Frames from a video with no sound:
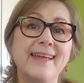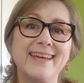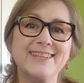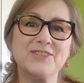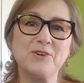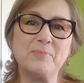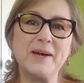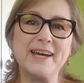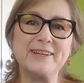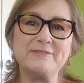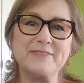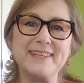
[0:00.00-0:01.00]
it's not
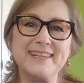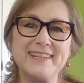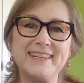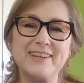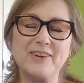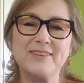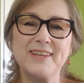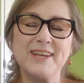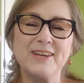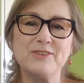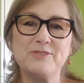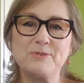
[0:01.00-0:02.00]
part of the
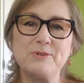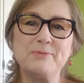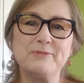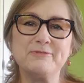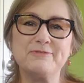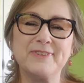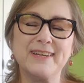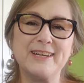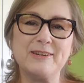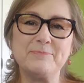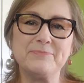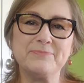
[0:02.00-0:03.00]
group of
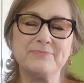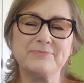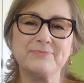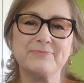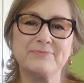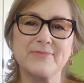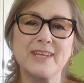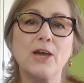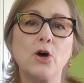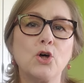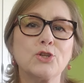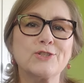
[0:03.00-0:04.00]

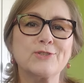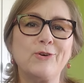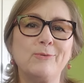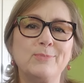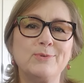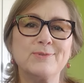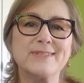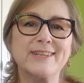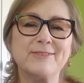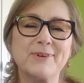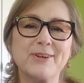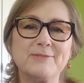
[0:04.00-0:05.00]
ensembles
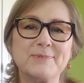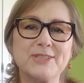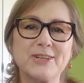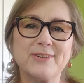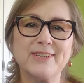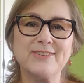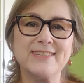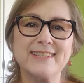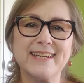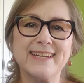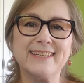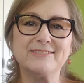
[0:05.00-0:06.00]
that I'm going to be showing you
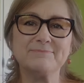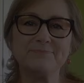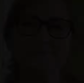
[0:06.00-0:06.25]
today.